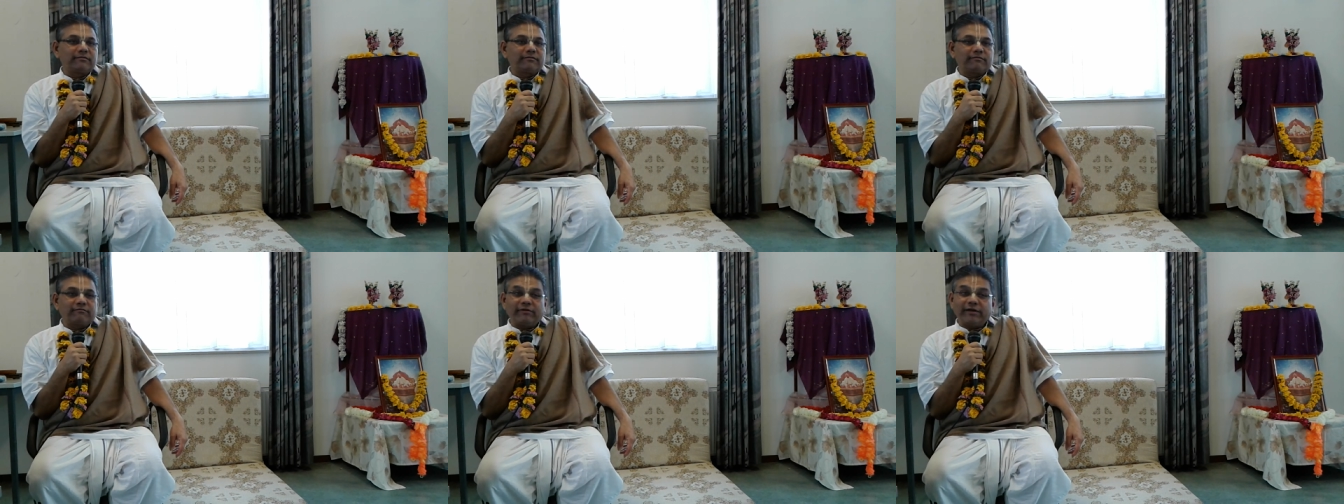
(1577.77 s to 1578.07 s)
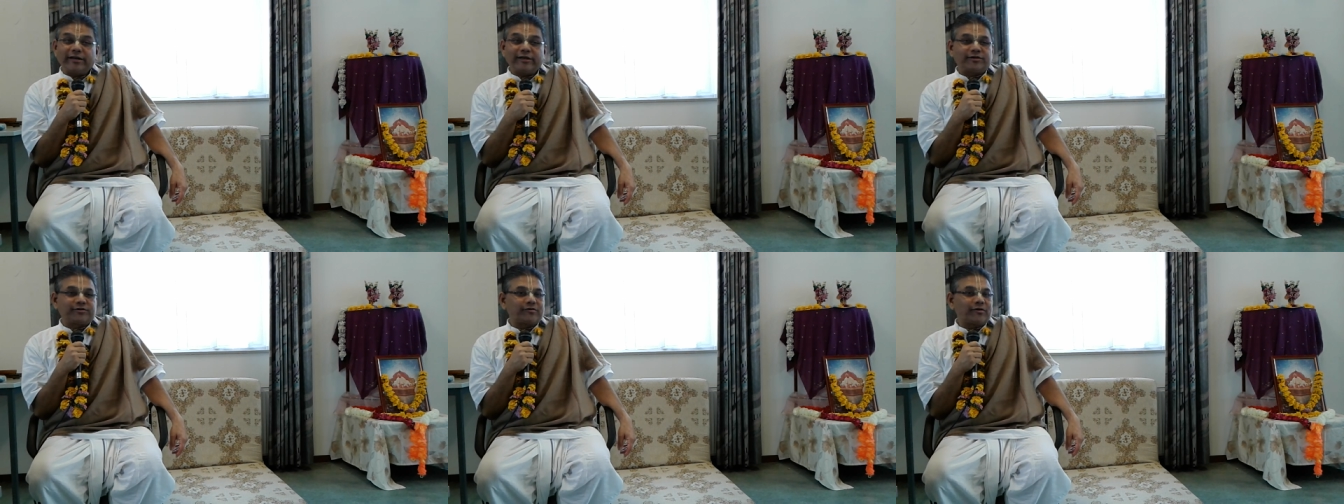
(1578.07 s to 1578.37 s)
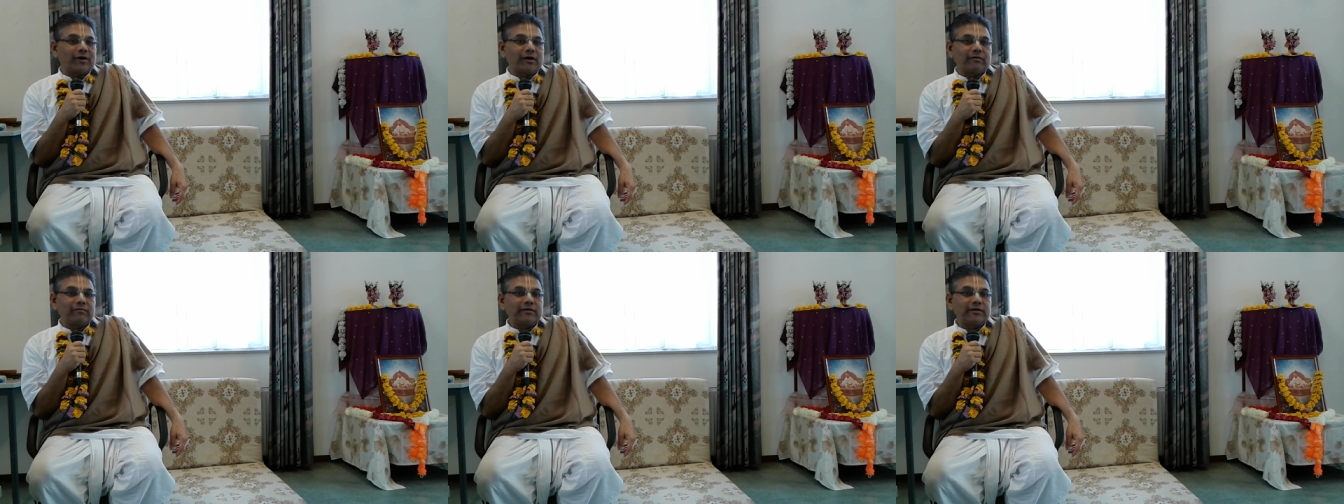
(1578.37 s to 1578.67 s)
very
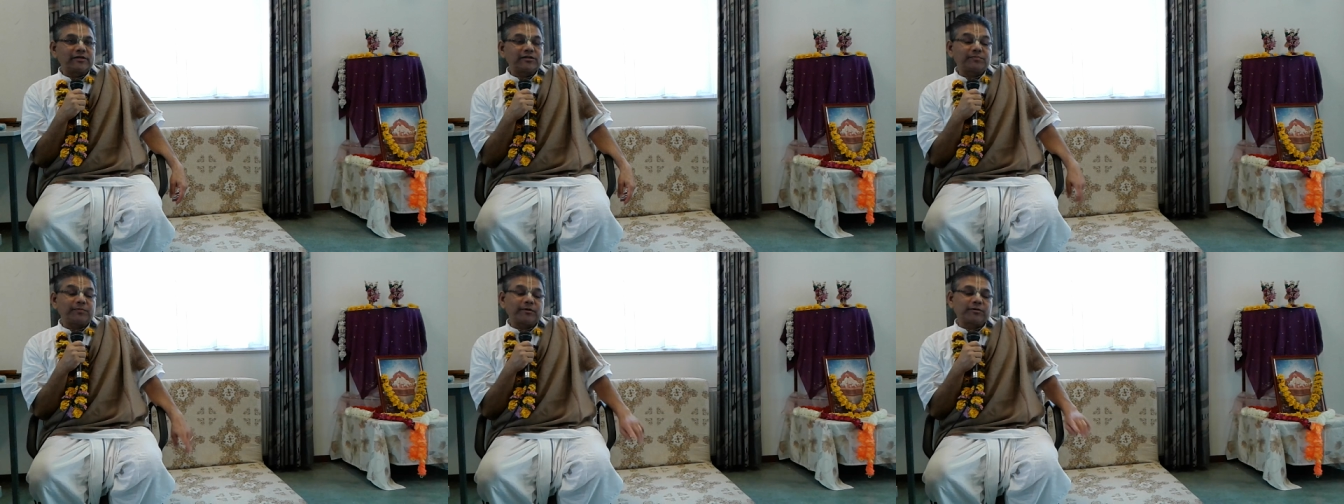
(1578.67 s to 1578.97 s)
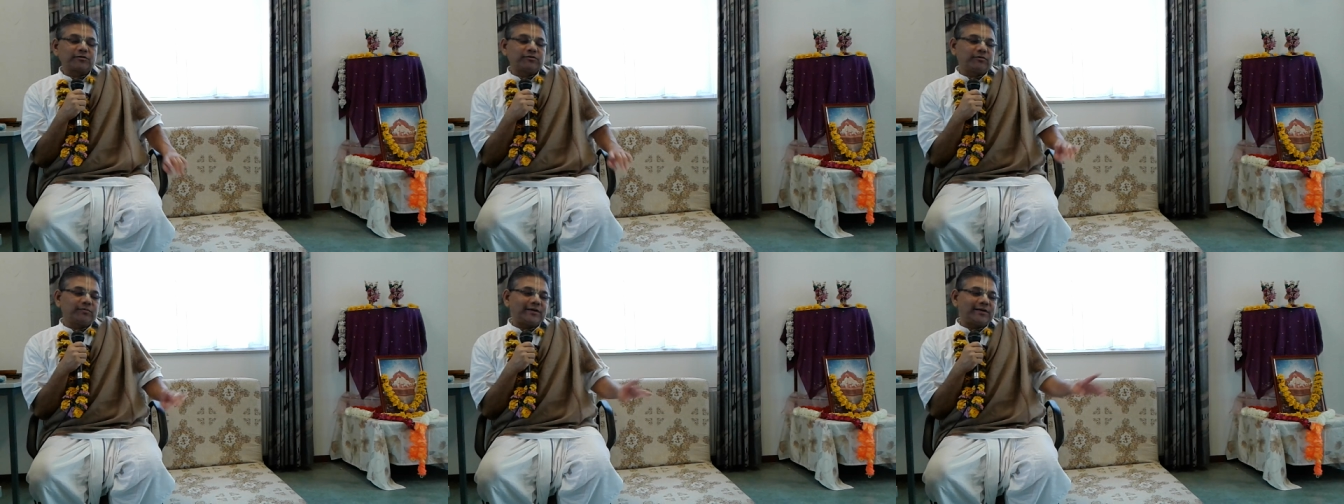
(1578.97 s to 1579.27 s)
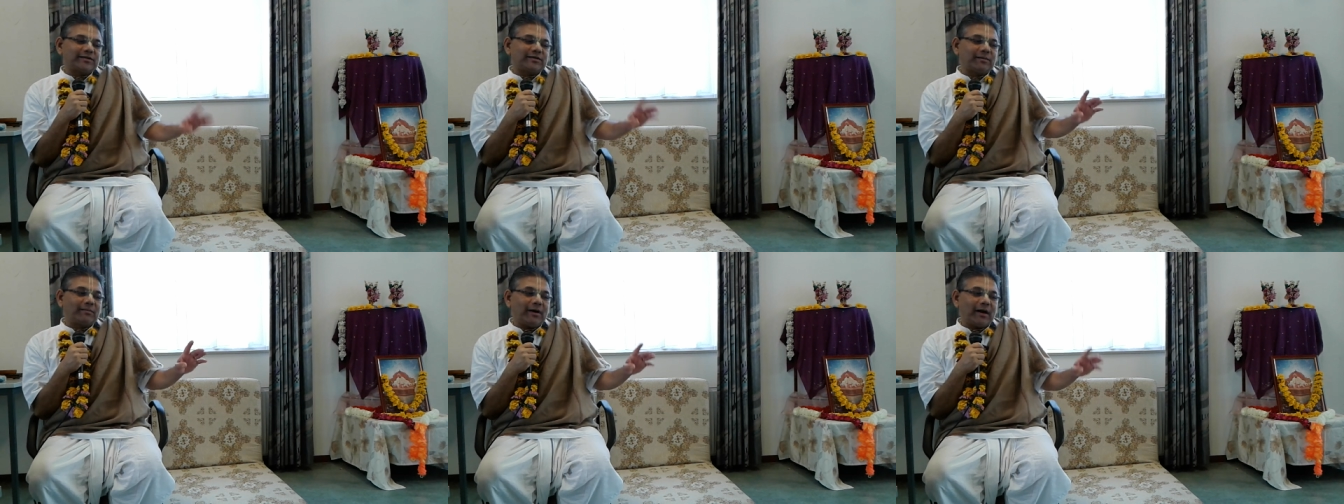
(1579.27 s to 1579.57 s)
strong words, pashubi
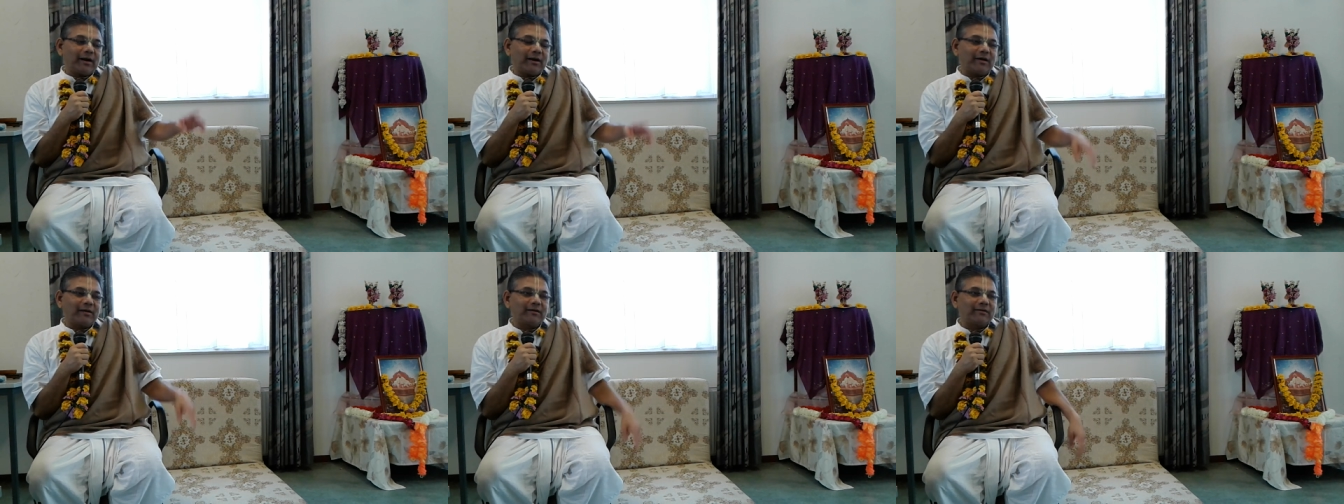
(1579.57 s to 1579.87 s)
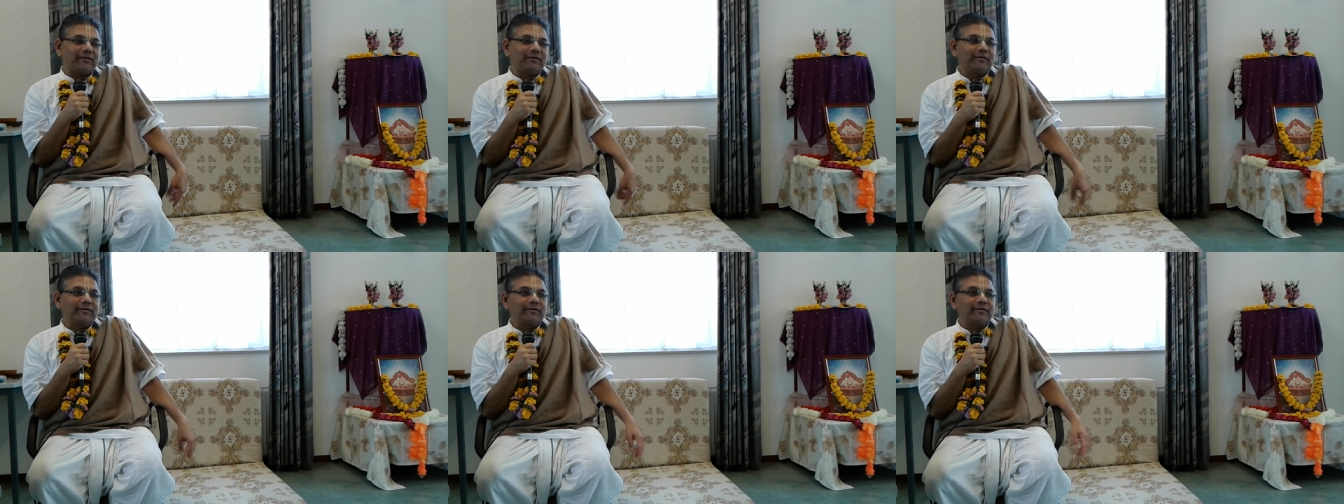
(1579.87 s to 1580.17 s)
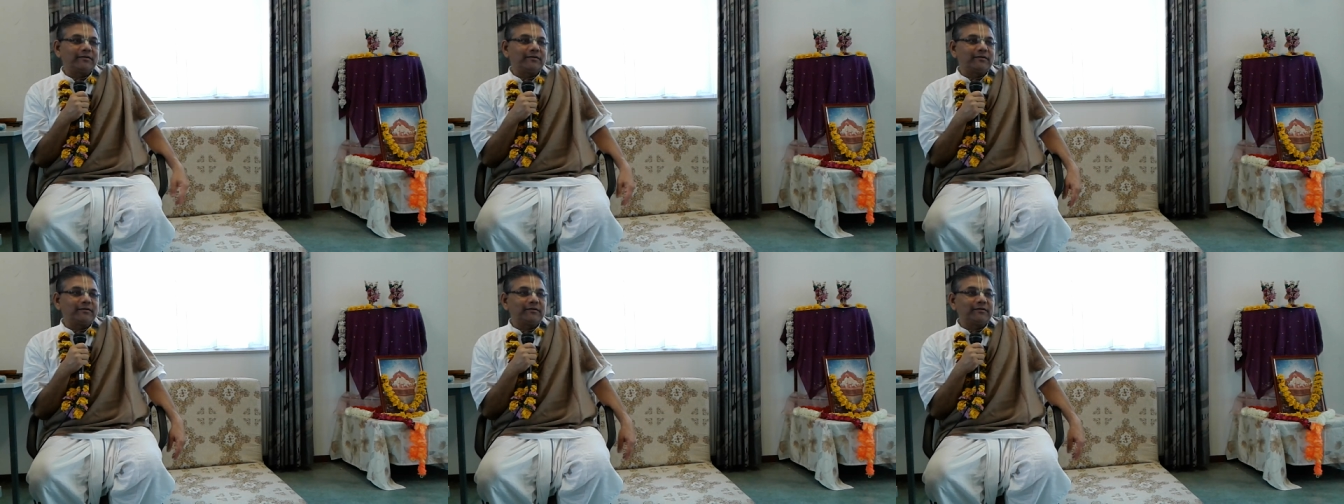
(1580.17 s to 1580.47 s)
samana.
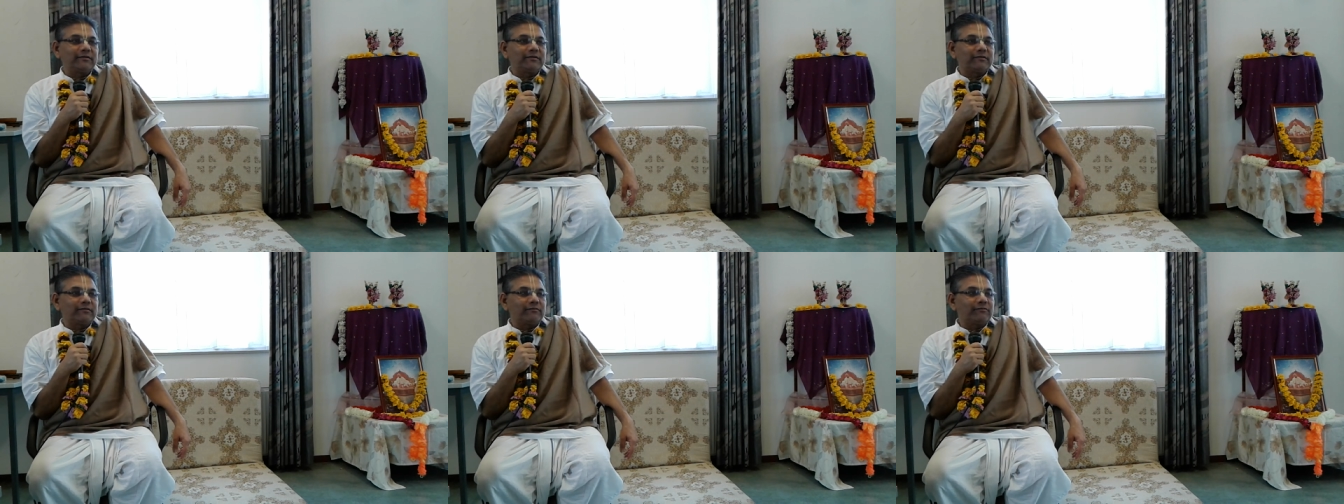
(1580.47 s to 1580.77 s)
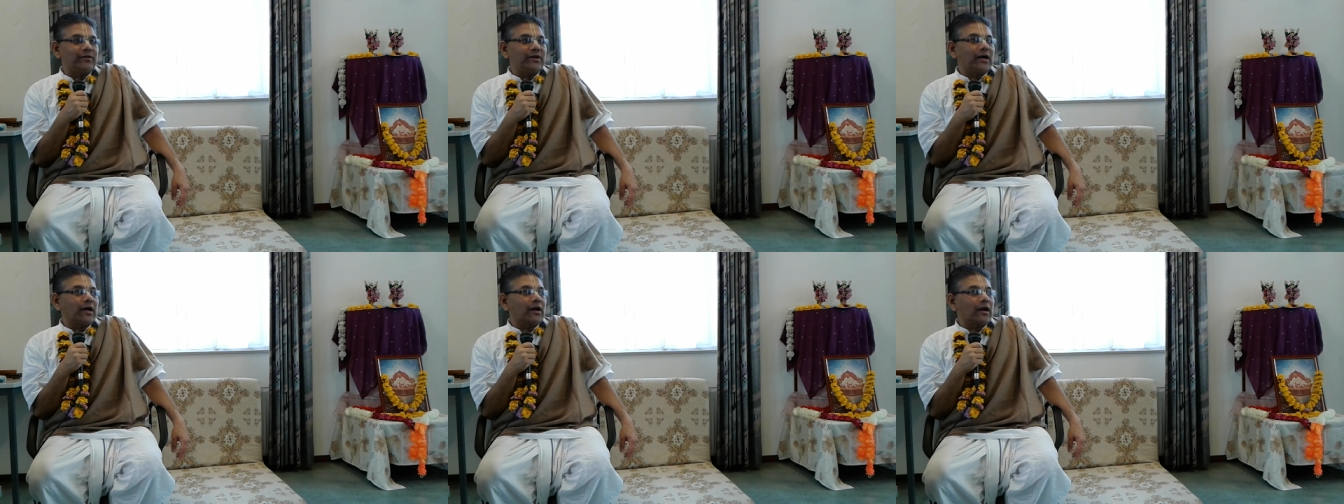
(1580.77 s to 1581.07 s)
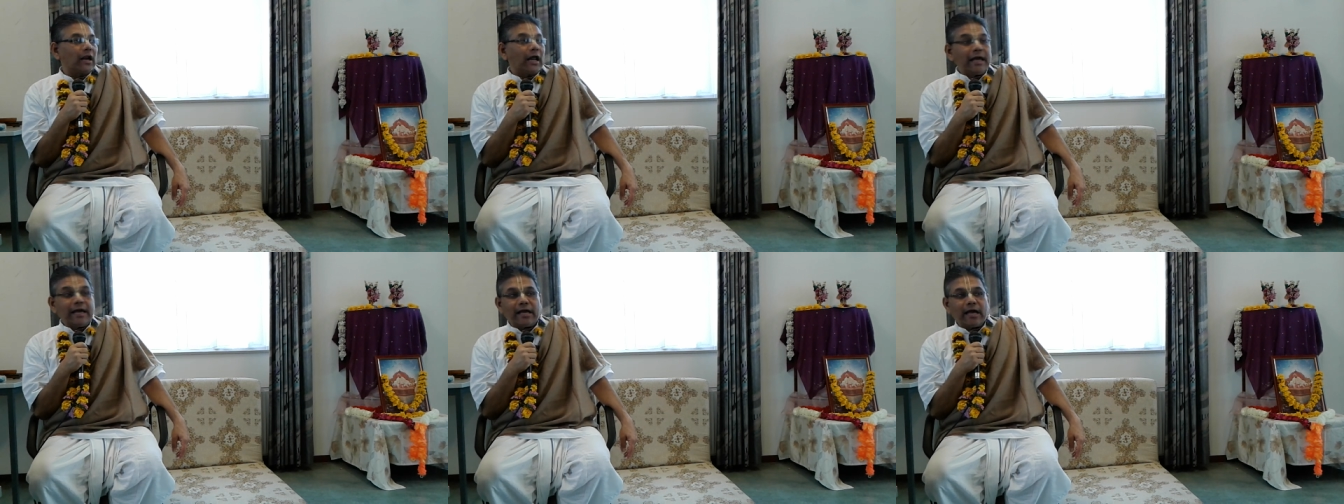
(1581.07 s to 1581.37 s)
We are
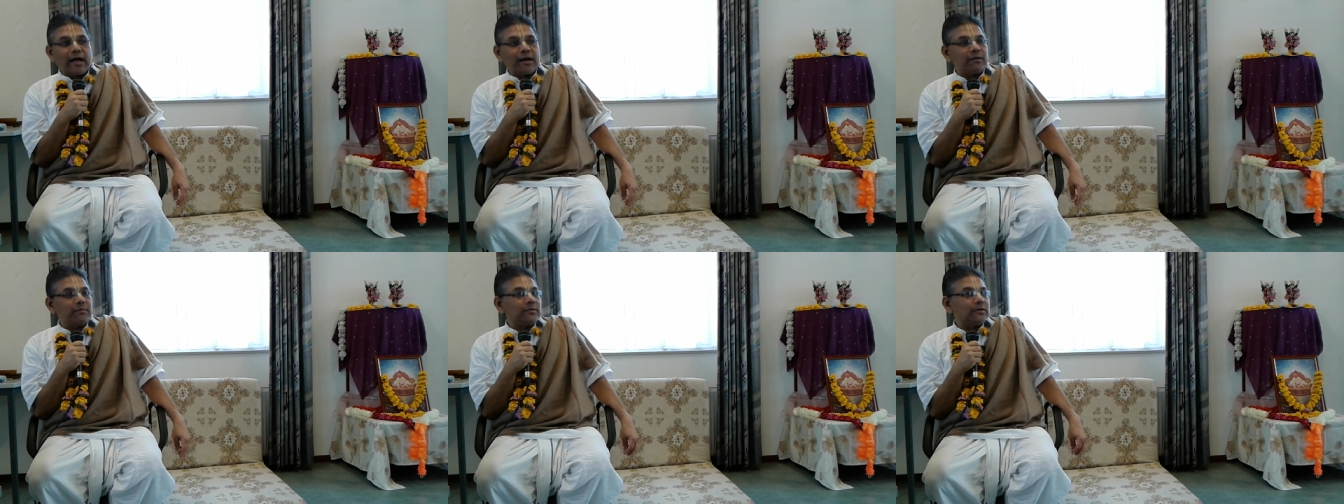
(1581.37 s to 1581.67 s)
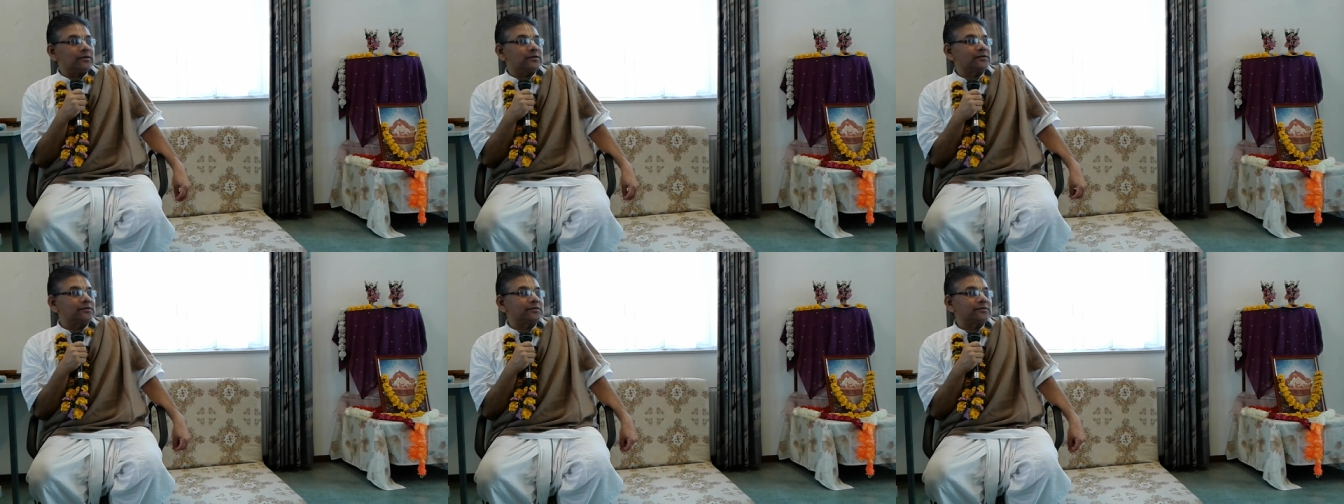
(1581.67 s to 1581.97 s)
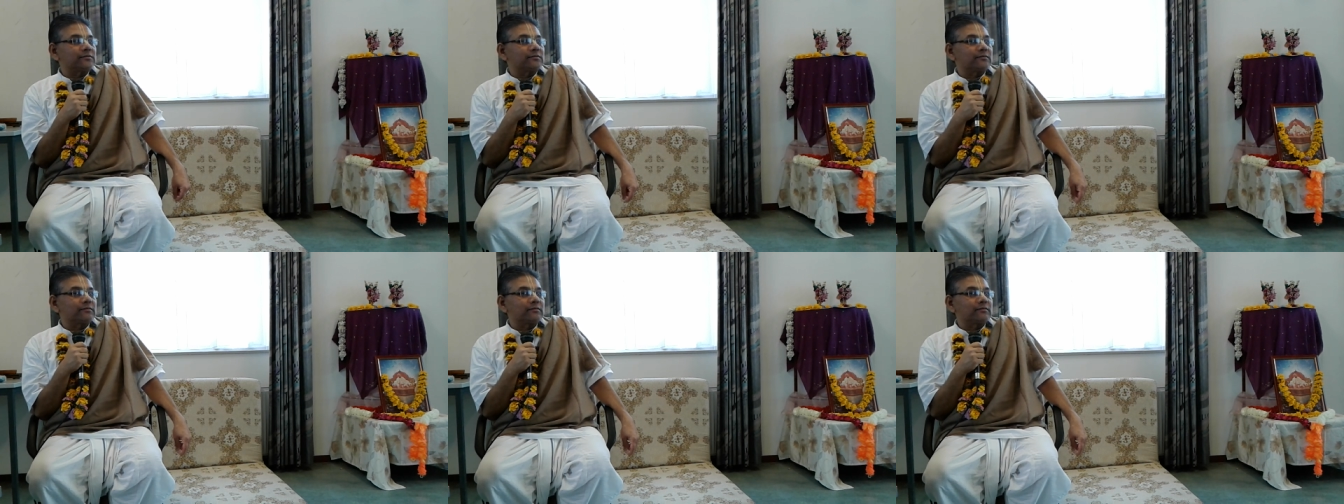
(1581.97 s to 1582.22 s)
like animals.